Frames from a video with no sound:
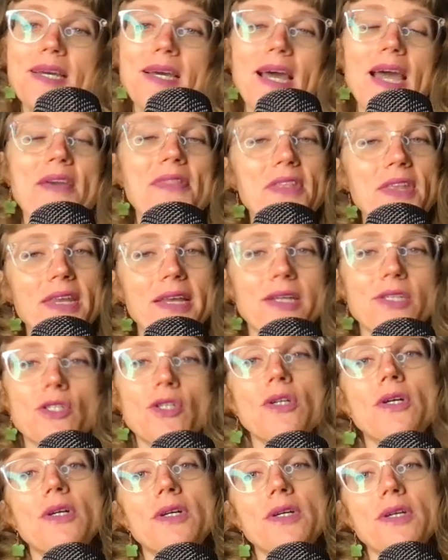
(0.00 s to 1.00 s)
and the next
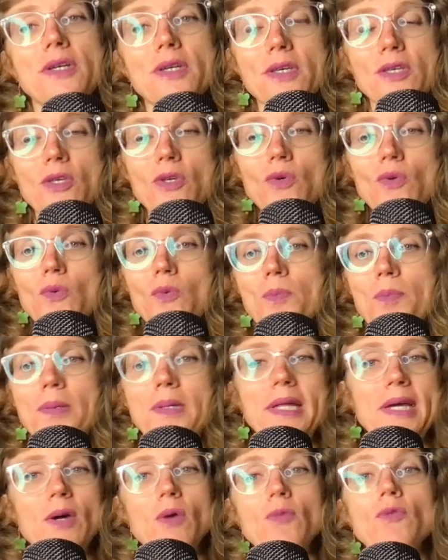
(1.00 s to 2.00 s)
turn you
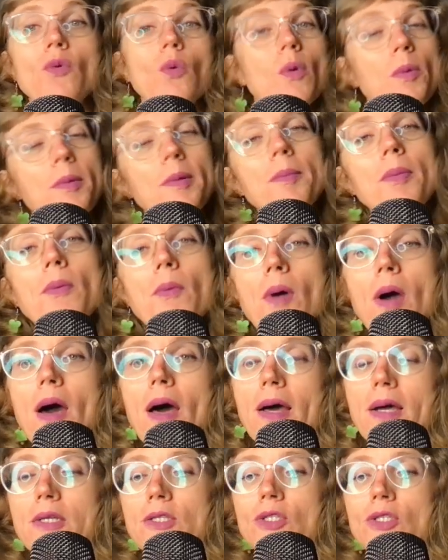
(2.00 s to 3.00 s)
play Overwhelming
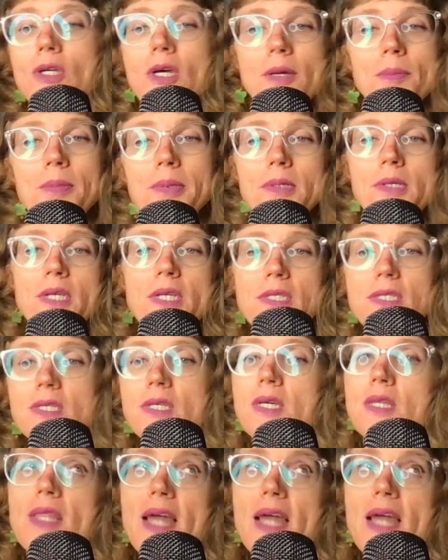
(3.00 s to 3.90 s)
Barrage on Patissa,